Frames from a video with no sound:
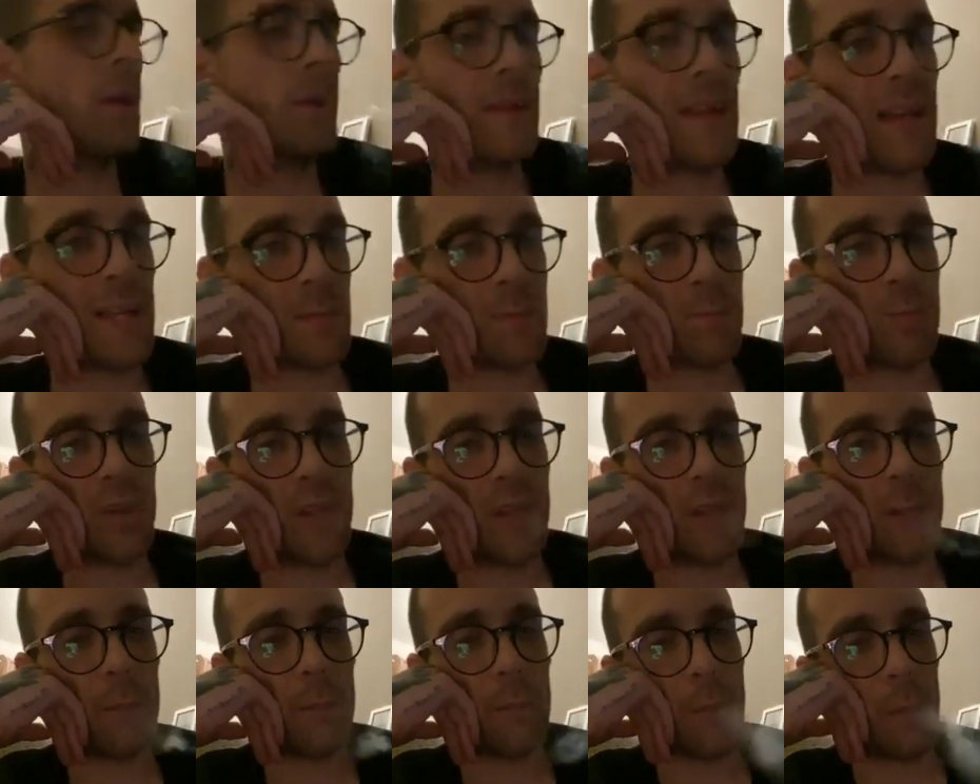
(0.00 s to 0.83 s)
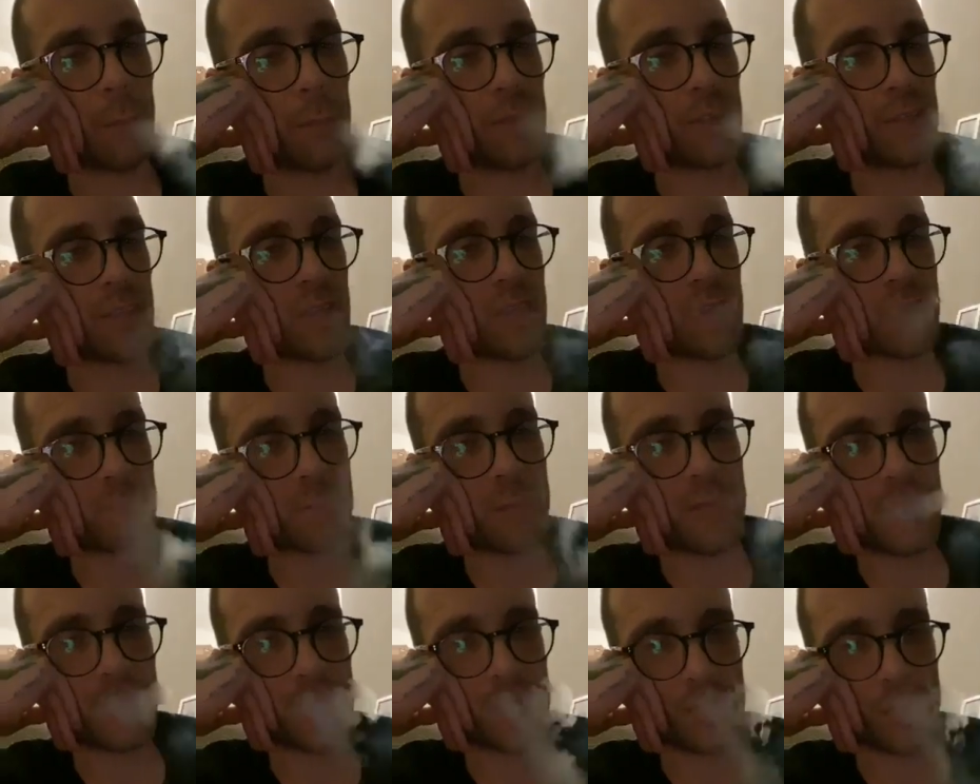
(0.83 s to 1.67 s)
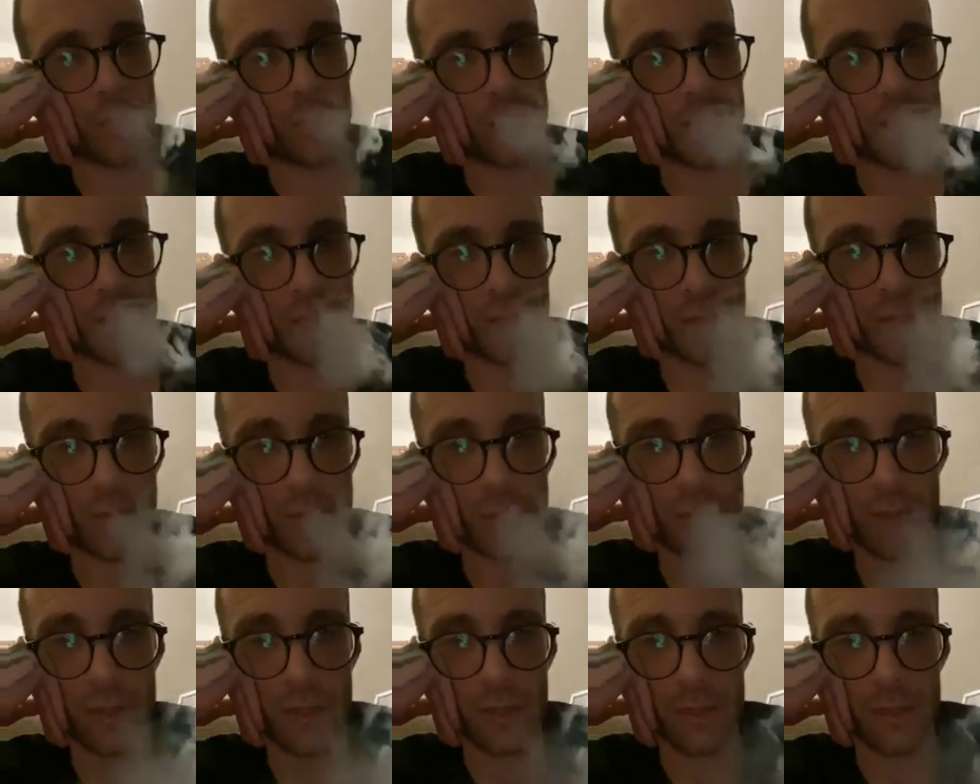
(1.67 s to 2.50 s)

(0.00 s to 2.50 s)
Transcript: That's brilliant, Poppy Jones. Make sure you do.